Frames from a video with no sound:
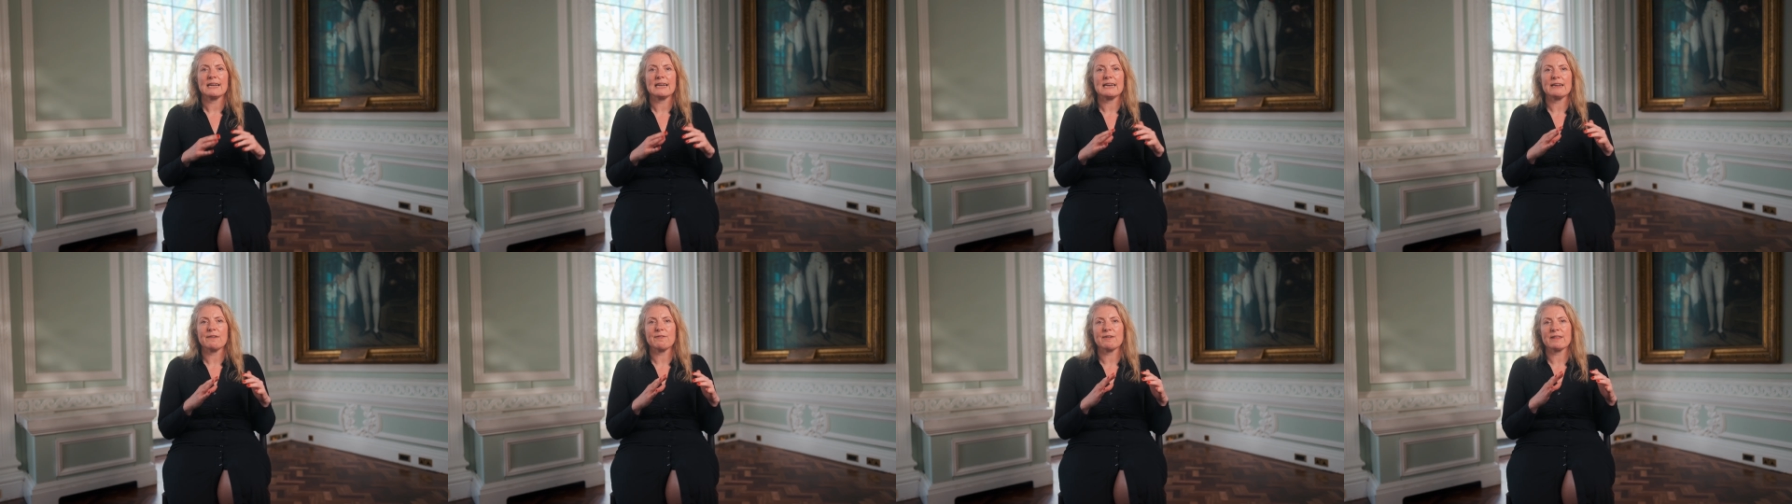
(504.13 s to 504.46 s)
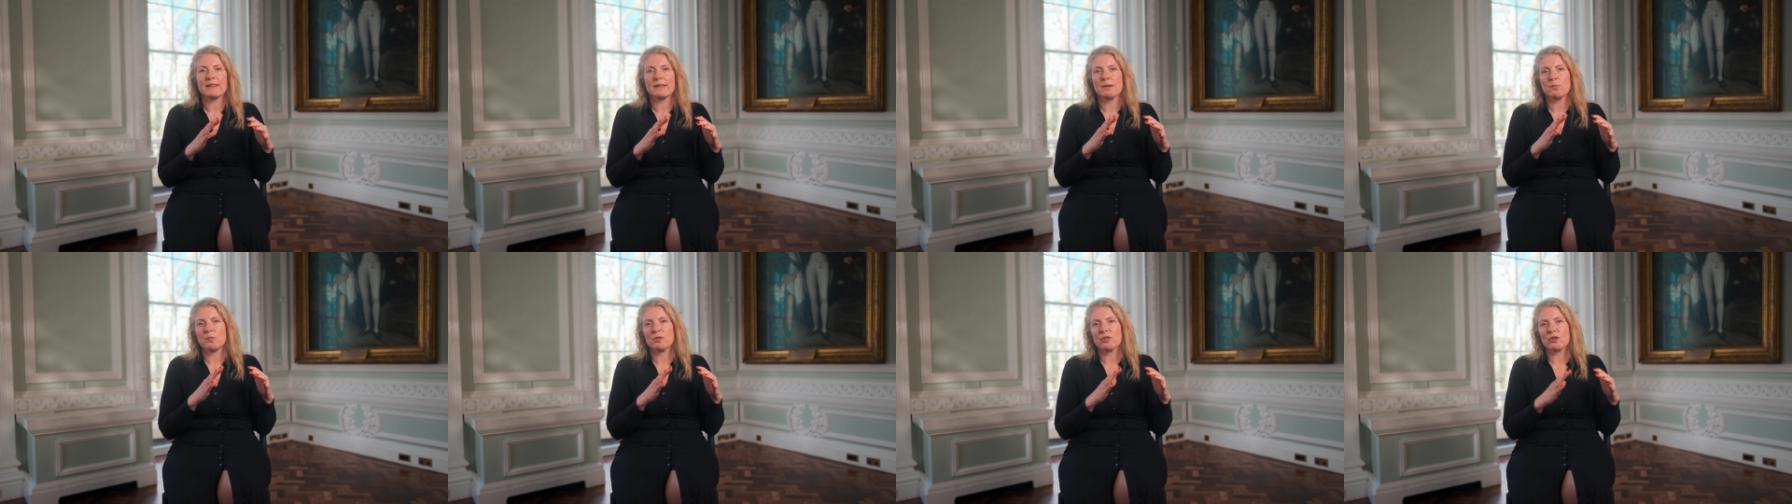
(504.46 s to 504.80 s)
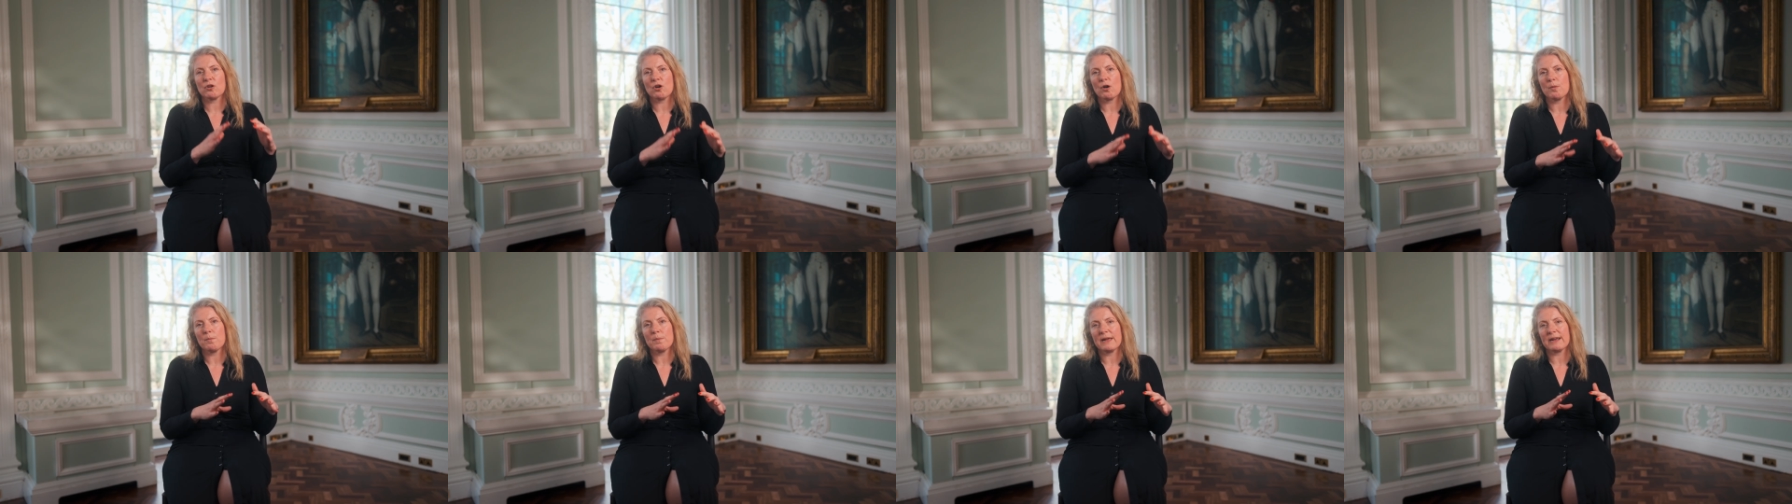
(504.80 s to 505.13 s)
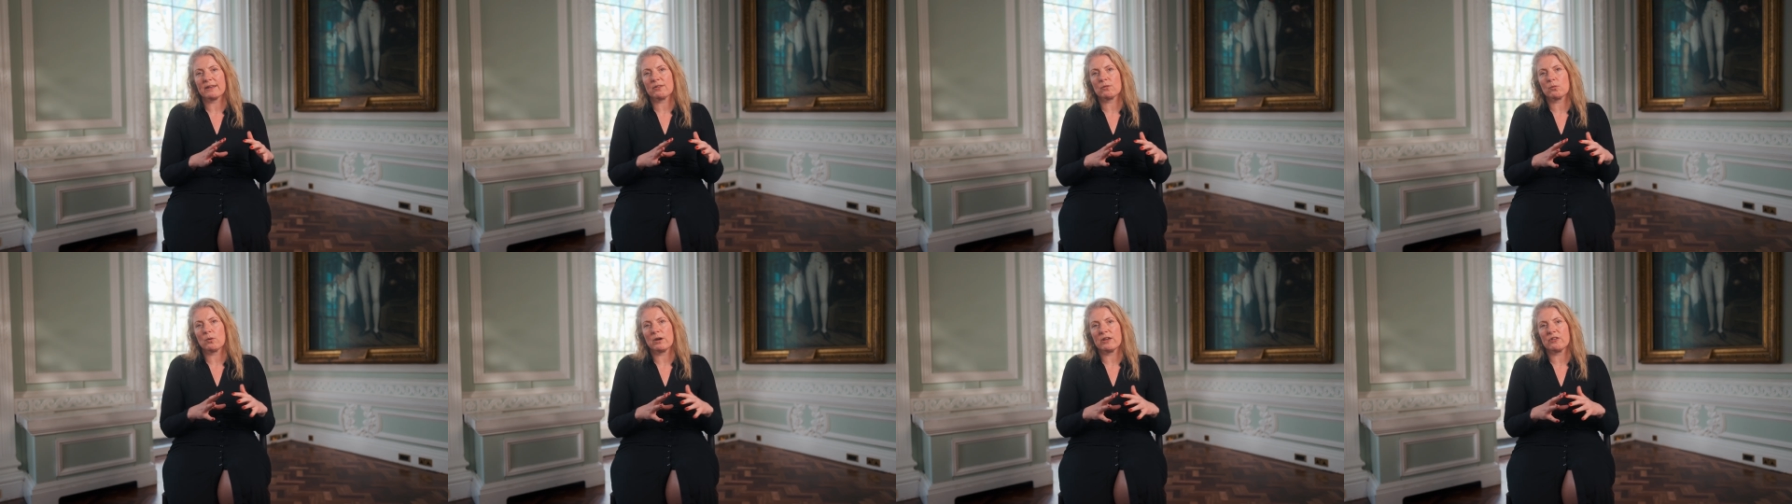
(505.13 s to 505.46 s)
leaving them with
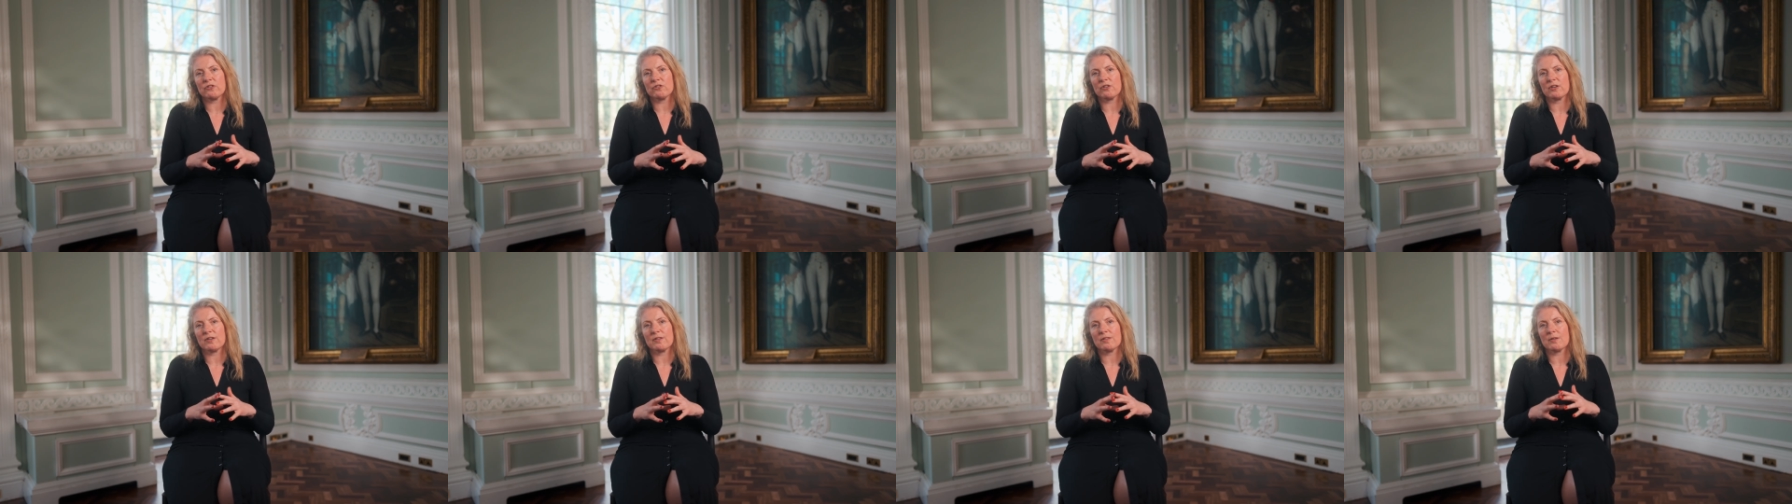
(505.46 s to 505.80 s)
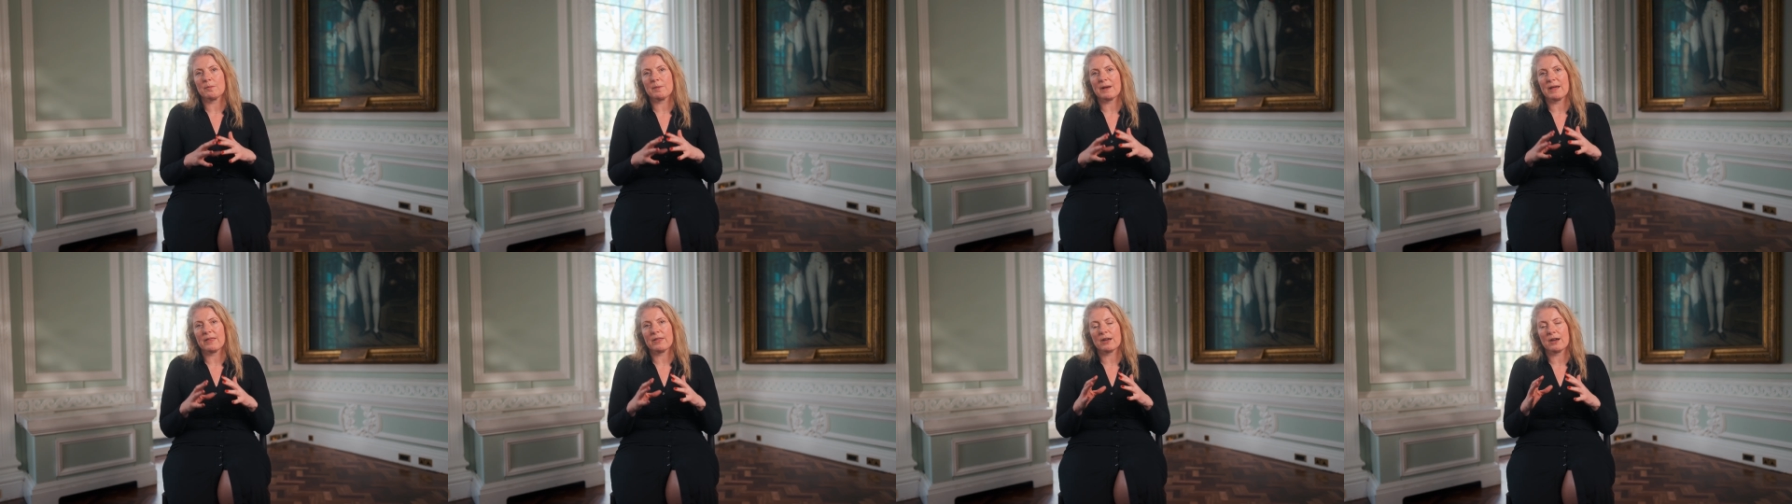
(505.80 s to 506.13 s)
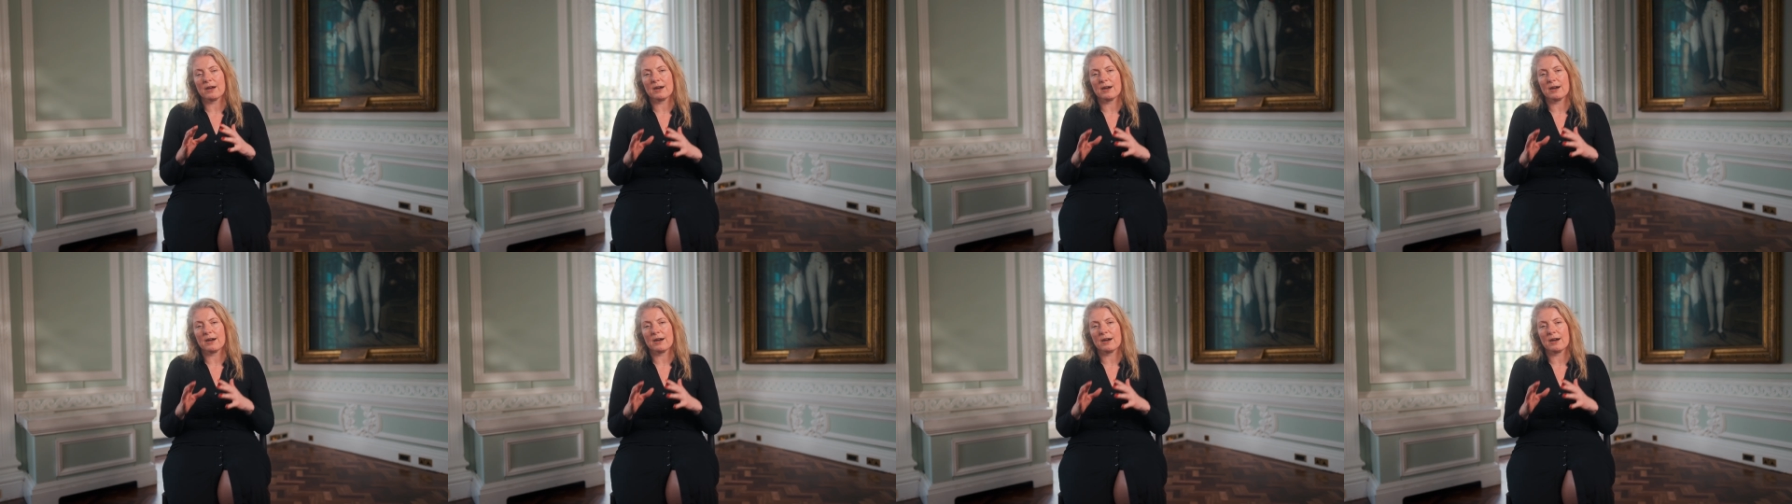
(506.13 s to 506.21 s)
complex questions about the